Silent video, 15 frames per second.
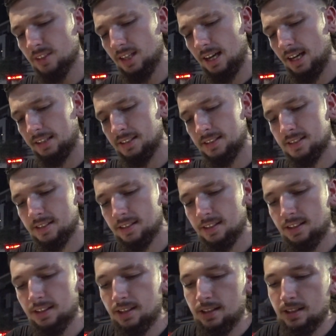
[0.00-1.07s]
And,
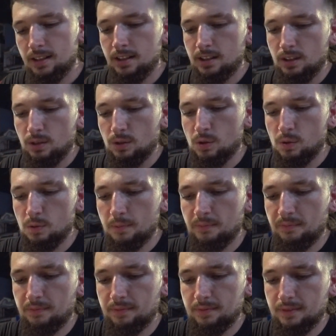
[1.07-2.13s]
oh,
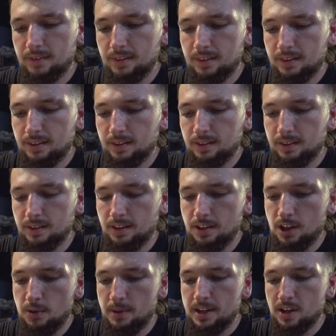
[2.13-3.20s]

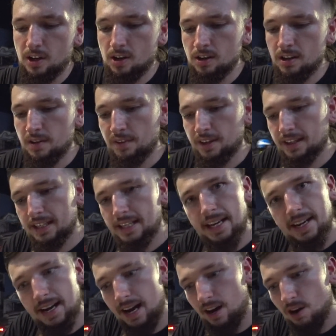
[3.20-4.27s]
there we go. If I can get
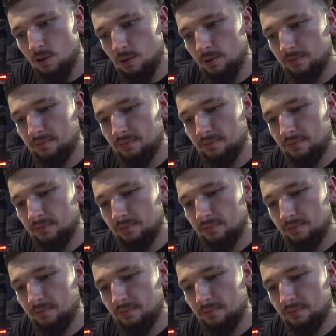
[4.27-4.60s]
it out.